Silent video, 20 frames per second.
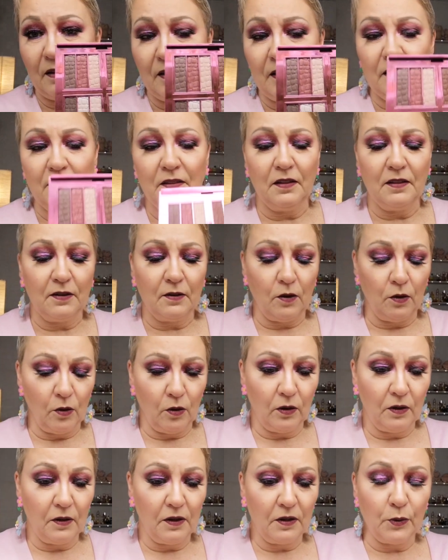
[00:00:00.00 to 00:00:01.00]
this is
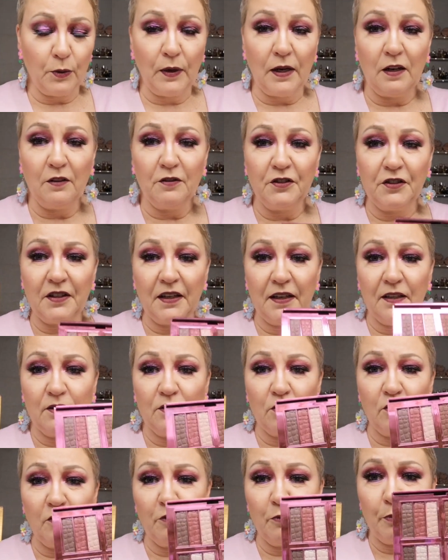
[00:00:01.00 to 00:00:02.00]
called the 12
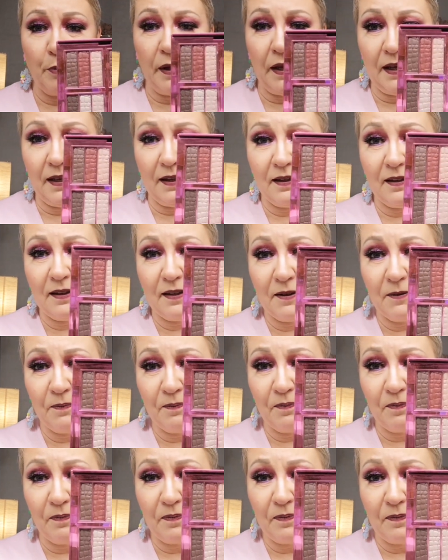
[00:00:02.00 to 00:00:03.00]
Shades of Pink,
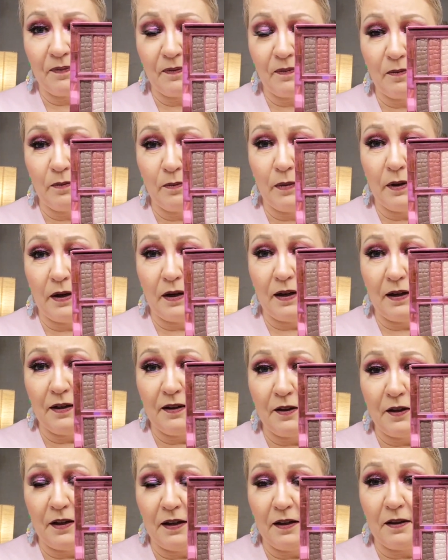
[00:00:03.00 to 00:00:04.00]
but
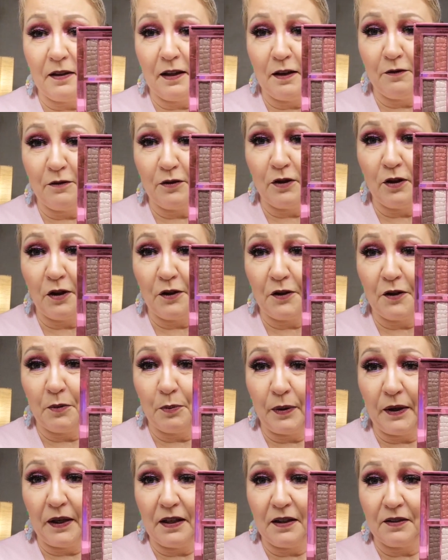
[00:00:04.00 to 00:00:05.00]
I think they forgot the
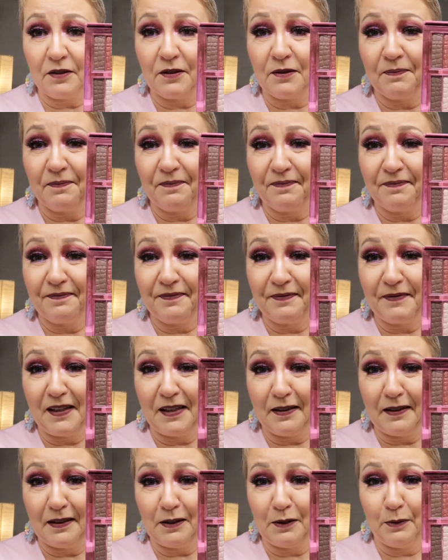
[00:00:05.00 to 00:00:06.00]
pinks
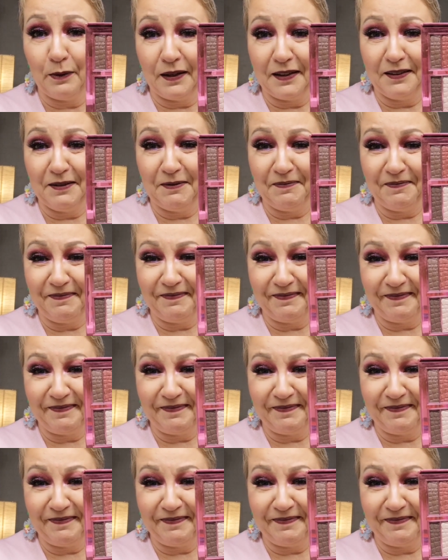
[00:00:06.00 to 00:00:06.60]
in this one.